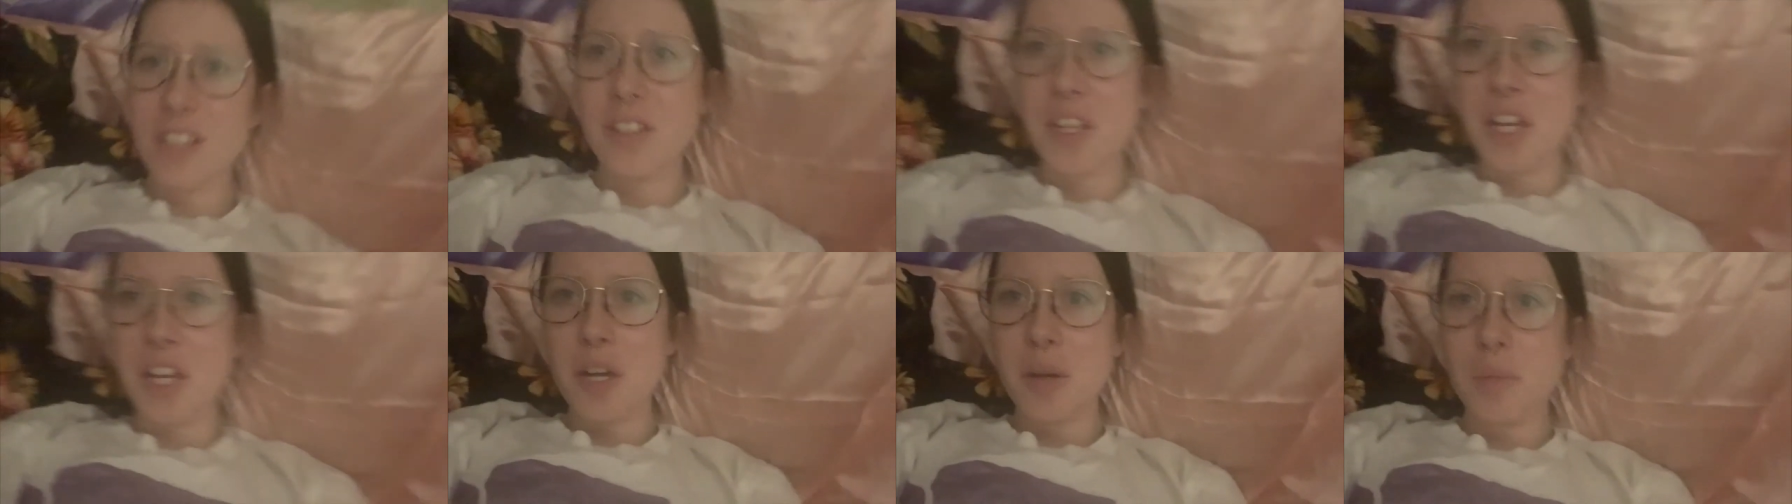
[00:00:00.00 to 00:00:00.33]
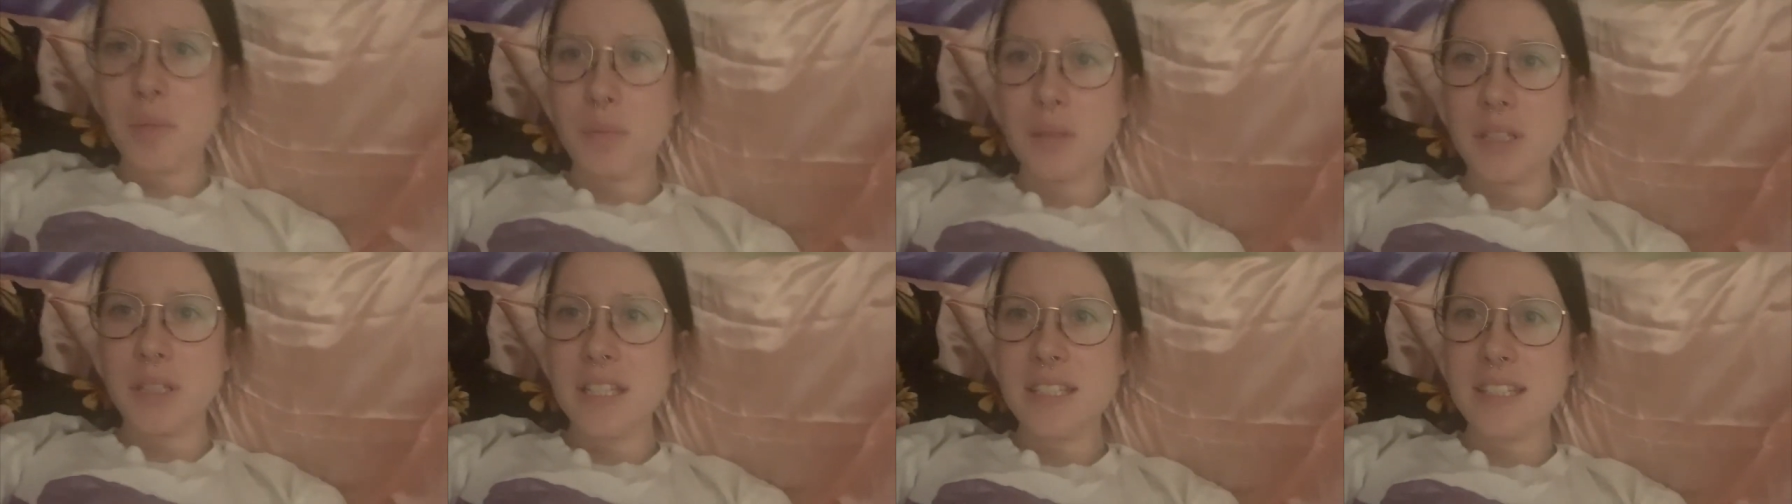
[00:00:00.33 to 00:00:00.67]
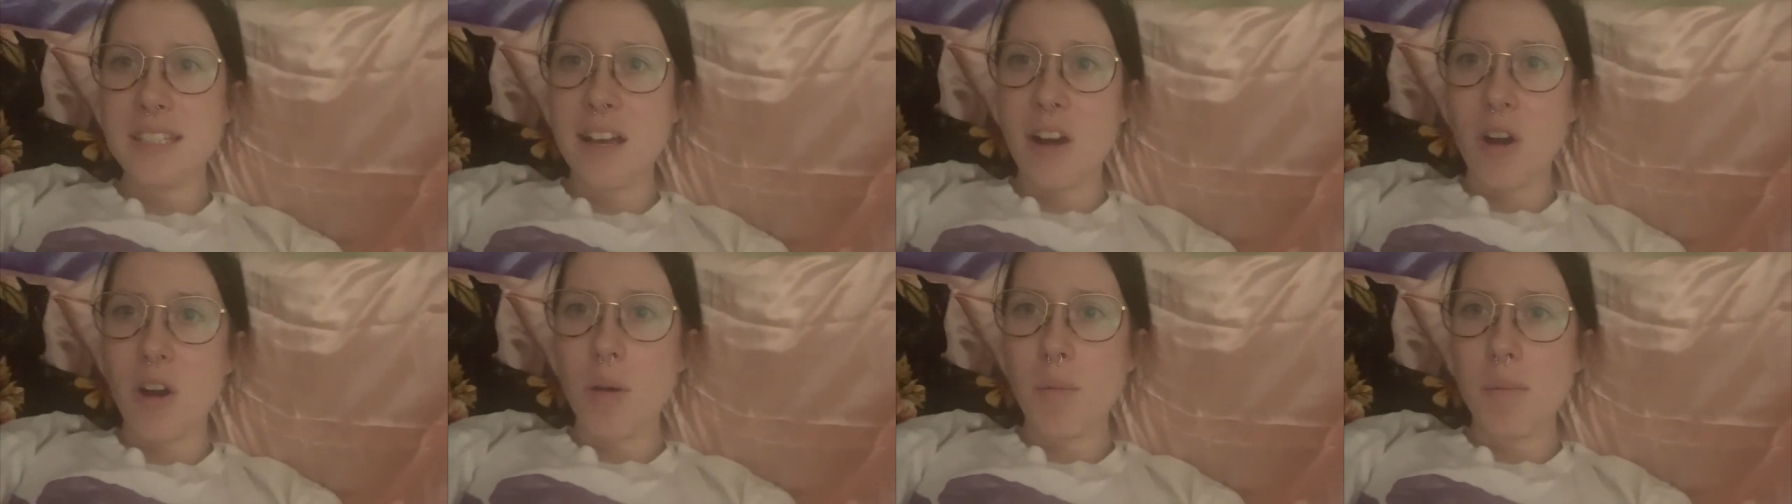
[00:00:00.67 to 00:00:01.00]
Like, please
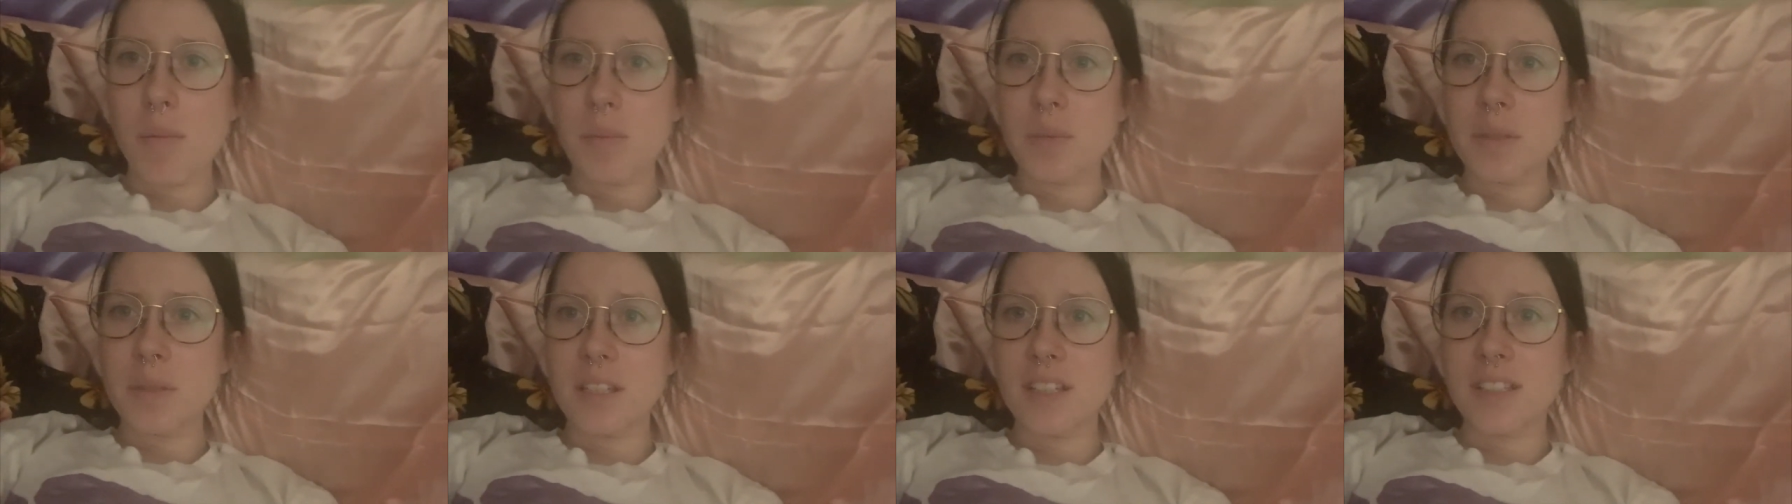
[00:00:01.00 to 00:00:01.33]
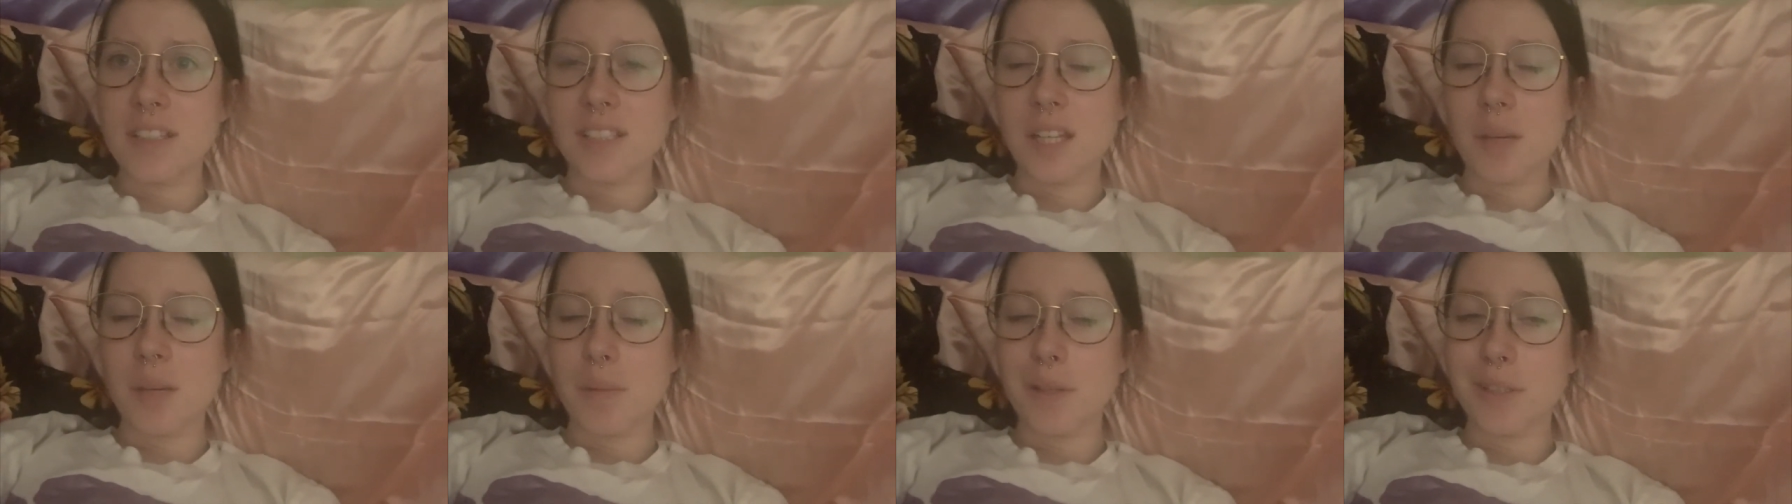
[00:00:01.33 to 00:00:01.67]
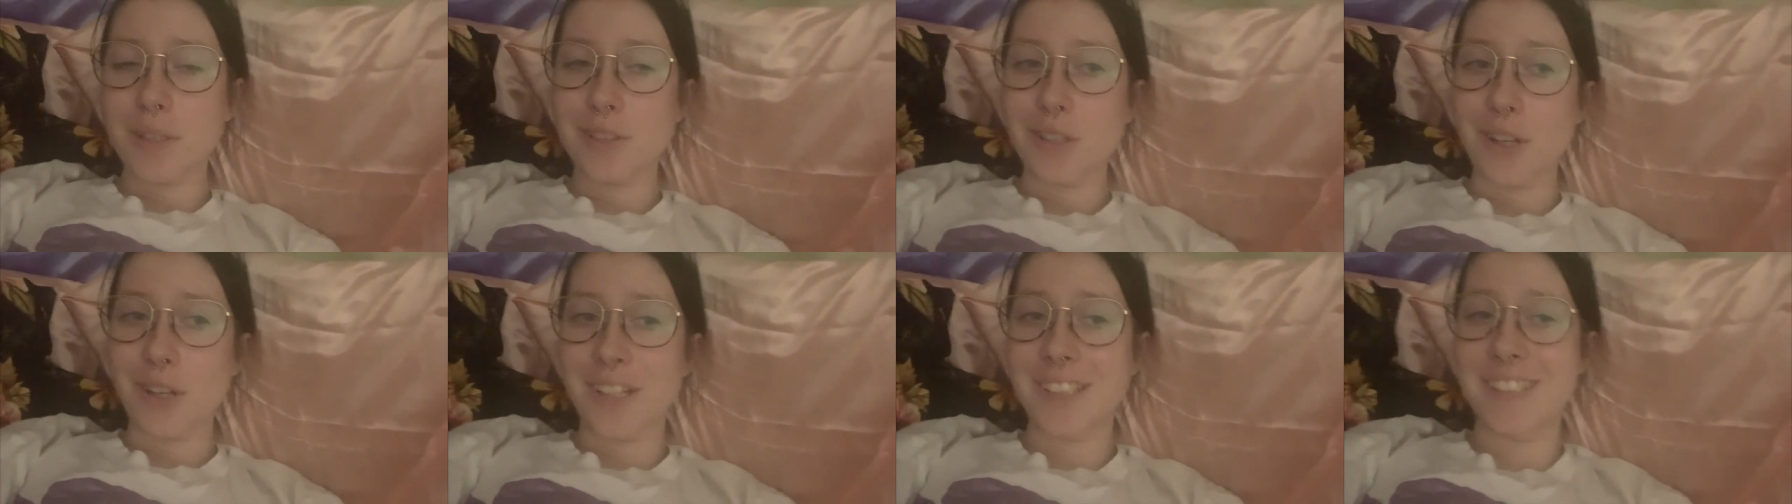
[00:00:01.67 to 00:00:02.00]
help because I'm
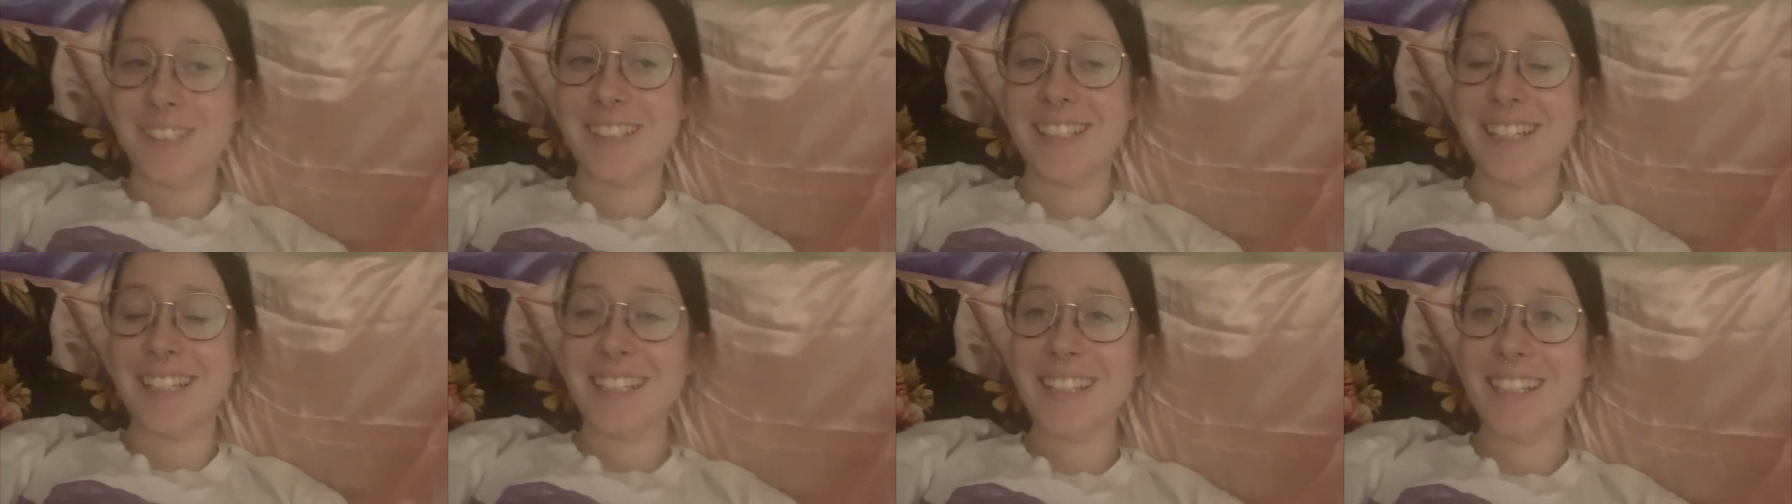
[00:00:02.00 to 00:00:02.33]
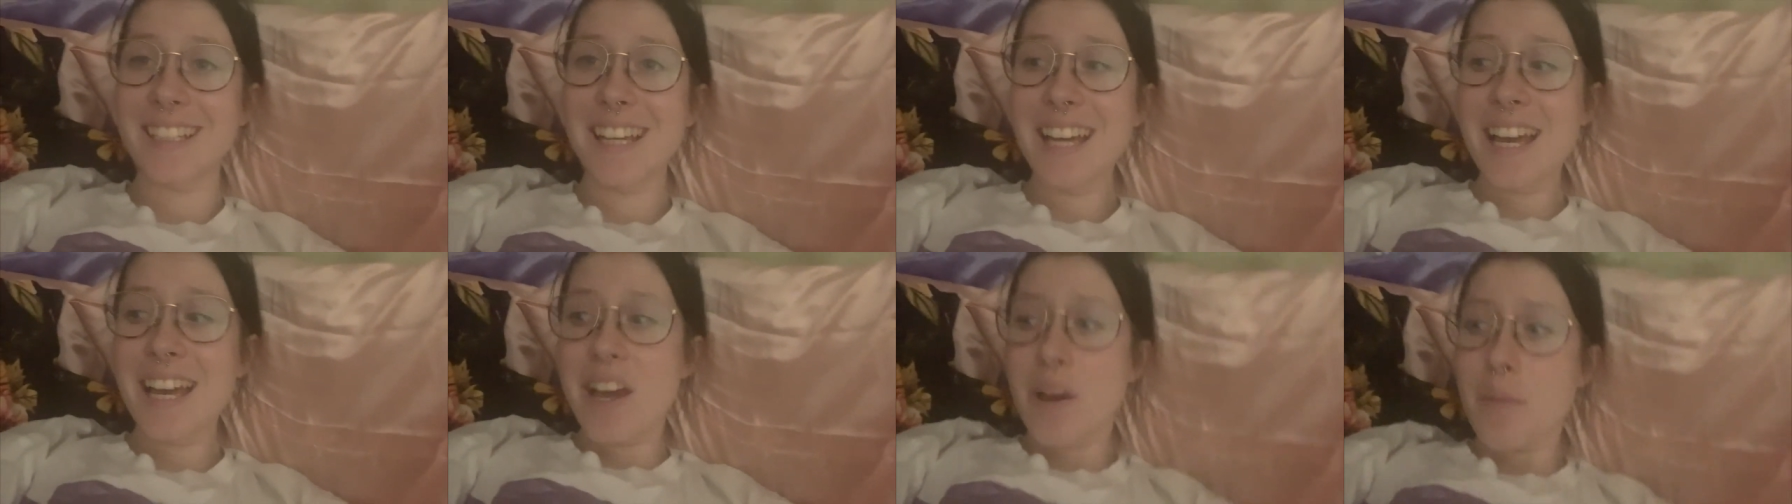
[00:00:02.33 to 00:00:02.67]
exhausted.